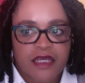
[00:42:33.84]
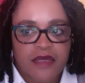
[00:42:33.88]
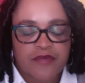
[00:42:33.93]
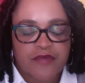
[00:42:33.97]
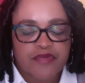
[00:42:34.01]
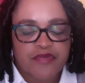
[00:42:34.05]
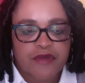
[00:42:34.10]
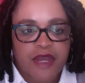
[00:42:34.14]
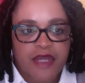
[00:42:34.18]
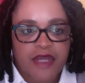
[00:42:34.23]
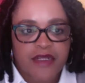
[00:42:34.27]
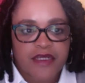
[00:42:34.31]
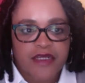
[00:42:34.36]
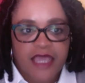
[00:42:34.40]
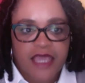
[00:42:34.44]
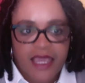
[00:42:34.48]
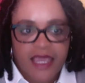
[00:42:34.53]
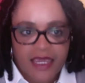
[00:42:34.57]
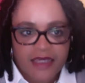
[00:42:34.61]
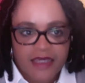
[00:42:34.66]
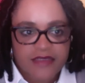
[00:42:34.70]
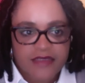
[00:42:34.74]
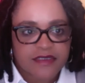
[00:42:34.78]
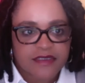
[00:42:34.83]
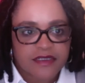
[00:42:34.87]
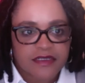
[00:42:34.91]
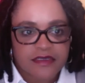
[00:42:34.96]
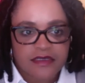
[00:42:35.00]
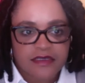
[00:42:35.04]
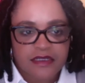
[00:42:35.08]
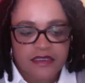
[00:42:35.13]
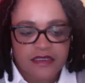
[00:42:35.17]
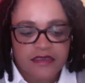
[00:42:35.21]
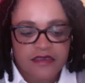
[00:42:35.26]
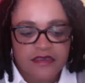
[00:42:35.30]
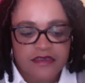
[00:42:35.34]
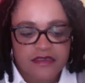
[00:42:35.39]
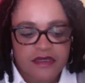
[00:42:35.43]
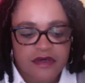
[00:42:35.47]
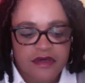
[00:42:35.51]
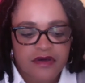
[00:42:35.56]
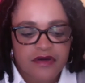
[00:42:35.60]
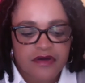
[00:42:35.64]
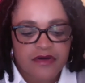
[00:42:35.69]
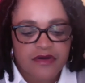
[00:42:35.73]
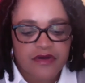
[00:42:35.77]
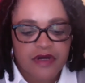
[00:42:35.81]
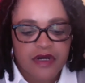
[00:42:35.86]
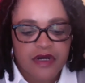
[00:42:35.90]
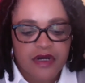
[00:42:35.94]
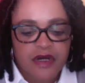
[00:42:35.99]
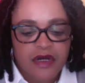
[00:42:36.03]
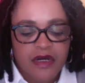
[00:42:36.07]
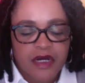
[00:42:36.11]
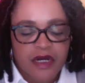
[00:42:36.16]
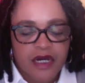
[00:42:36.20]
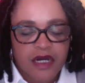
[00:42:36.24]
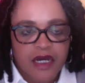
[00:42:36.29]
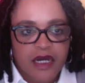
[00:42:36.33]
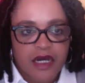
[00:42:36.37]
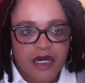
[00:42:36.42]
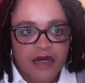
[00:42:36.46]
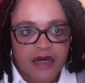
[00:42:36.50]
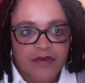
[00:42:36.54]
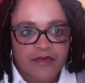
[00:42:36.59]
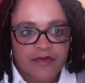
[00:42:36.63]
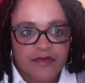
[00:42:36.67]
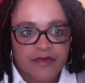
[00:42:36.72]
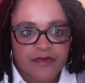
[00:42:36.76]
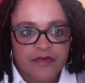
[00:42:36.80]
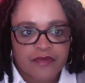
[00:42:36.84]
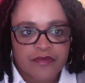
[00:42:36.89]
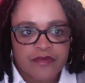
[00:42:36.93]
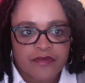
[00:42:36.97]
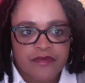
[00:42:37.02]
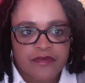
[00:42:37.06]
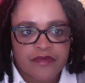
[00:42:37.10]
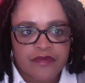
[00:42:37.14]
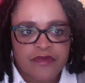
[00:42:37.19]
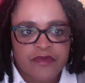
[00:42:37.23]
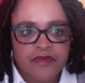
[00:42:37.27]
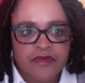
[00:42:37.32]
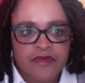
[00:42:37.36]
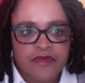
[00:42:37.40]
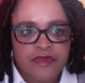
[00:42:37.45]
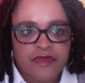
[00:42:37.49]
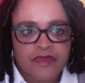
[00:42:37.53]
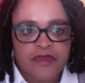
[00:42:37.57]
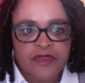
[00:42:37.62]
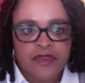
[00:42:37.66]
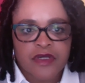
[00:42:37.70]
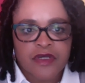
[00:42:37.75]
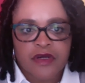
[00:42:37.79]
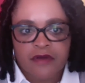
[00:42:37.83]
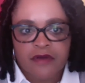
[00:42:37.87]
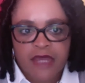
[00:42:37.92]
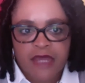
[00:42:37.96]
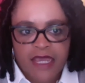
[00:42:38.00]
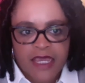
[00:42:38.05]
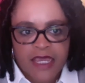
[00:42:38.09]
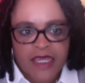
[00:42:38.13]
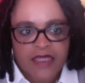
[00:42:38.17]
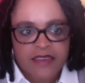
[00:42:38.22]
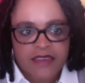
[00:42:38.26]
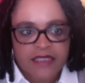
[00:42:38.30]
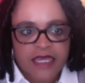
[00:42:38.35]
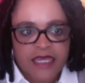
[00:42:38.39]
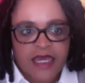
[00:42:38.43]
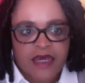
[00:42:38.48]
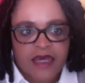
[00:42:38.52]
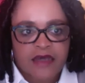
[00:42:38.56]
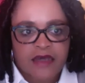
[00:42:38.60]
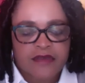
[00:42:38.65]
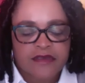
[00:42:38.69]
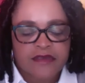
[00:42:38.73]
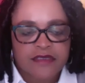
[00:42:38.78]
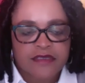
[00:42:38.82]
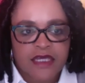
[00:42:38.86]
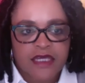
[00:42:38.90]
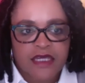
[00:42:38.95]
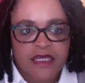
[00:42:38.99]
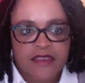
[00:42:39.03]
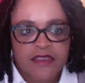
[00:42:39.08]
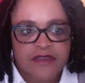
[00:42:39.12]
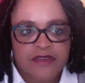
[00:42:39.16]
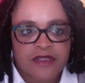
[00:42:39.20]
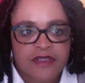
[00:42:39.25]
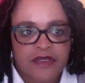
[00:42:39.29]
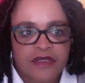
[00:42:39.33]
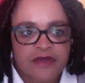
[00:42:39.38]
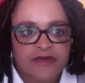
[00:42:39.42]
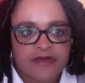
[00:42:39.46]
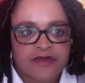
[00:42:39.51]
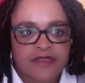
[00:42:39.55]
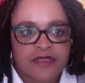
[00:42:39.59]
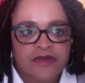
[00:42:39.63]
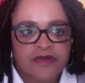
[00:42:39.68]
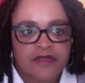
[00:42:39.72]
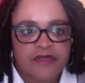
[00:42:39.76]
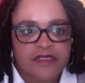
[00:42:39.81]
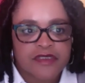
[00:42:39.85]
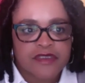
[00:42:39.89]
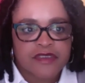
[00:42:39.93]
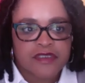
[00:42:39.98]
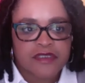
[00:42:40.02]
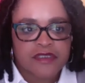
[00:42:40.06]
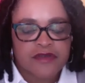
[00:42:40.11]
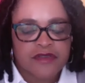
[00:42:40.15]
product access. And so, as Al said, there is